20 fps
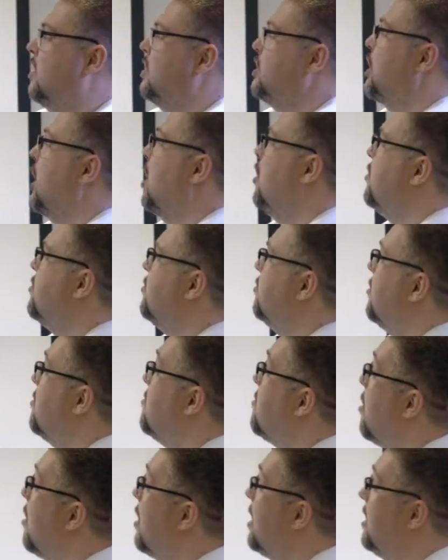So
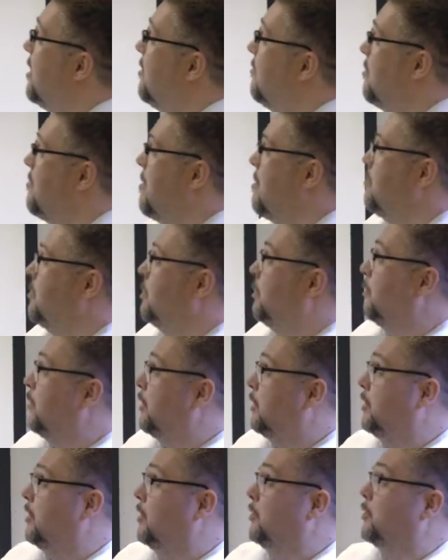remind, remember
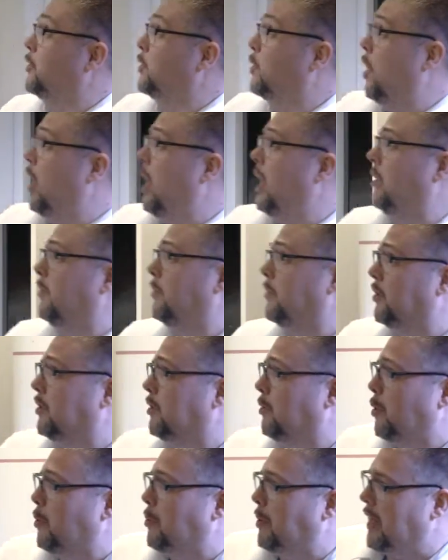we're going to use dry, we're not going
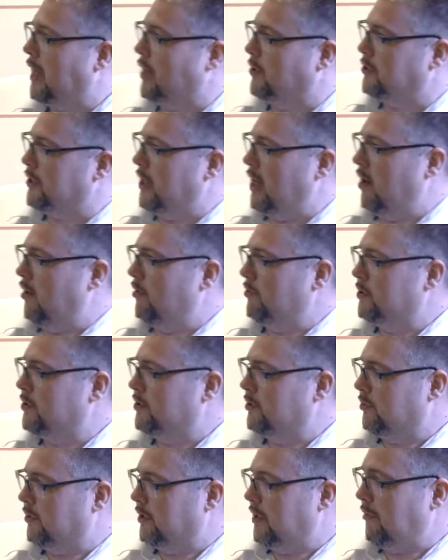to repeat
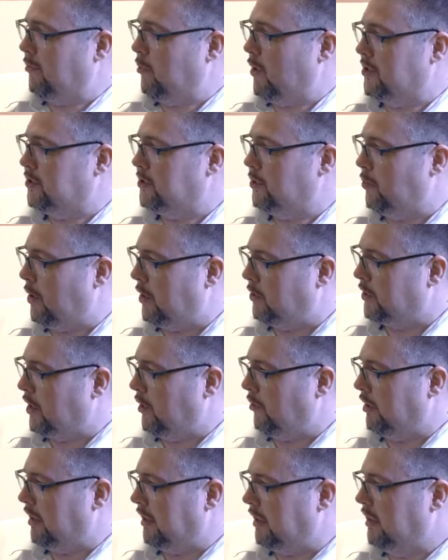ourselves, we're going to have once and once
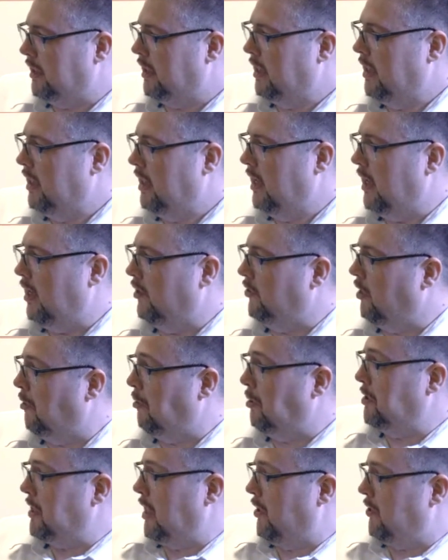only, and notice